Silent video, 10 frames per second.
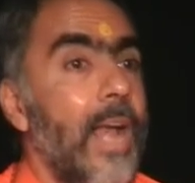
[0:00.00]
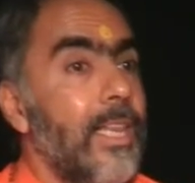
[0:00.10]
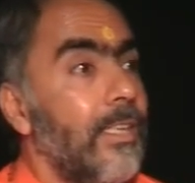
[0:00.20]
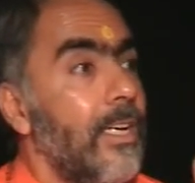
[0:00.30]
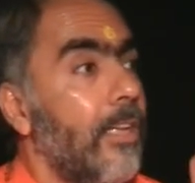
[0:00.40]
And
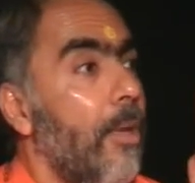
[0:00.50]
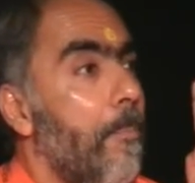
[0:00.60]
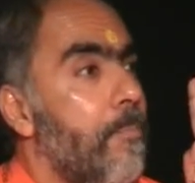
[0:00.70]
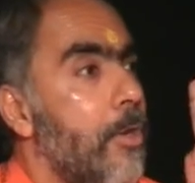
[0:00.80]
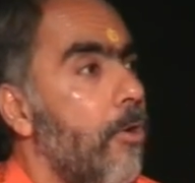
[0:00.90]
there's another
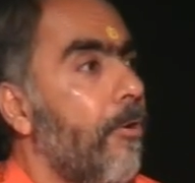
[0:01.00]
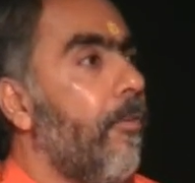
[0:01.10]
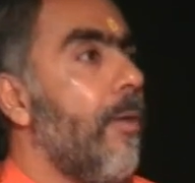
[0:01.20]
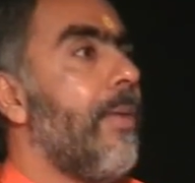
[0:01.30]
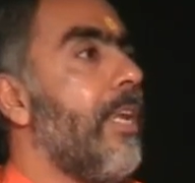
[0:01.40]

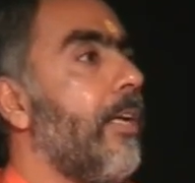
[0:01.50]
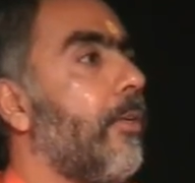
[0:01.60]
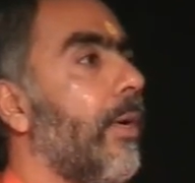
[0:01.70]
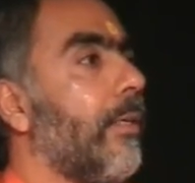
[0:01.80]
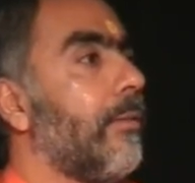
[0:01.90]
beautiful meaning
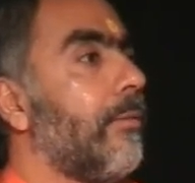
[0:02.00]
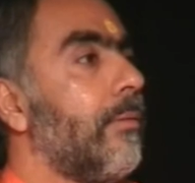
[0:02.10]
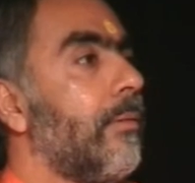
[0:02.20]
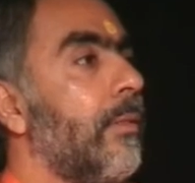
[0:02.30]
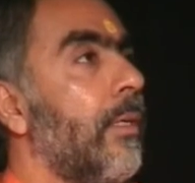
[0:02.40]
to it.
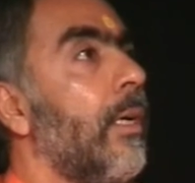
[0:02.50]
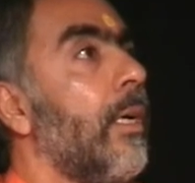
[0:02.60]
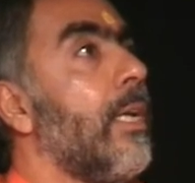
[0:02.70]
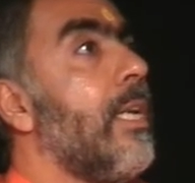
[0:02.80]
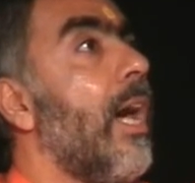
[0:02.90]

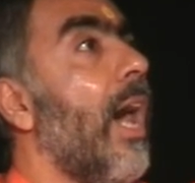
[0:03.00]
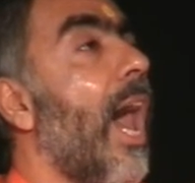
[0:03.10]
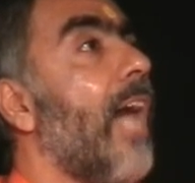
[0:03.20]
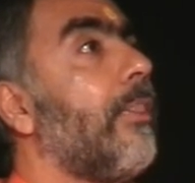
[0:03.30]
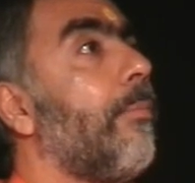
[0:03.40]
Na
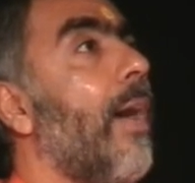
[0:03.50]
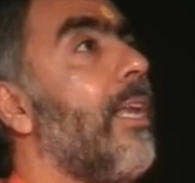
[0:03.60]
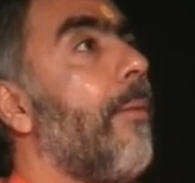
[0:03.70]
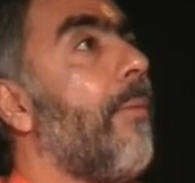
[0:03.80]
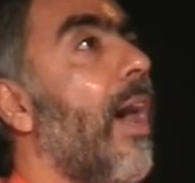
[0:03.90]

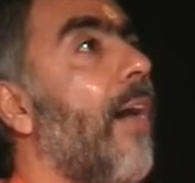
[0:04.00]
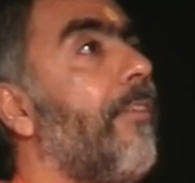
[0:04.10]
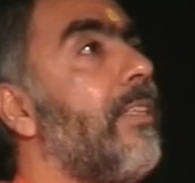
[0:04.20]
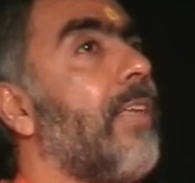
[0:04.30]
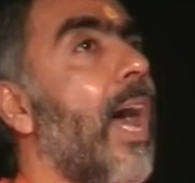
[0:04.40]
atmanam
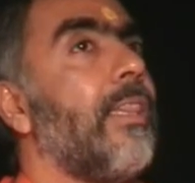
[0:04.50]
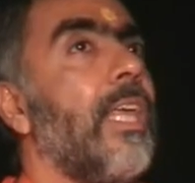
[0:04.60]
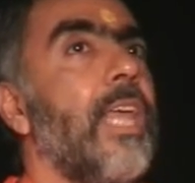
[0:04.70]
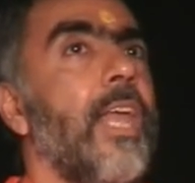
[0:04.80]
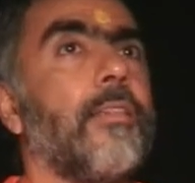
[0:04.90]

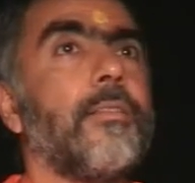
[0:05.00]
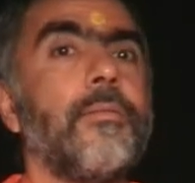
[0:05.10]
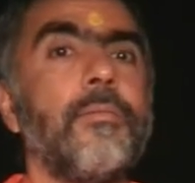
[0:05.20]
avasadayet.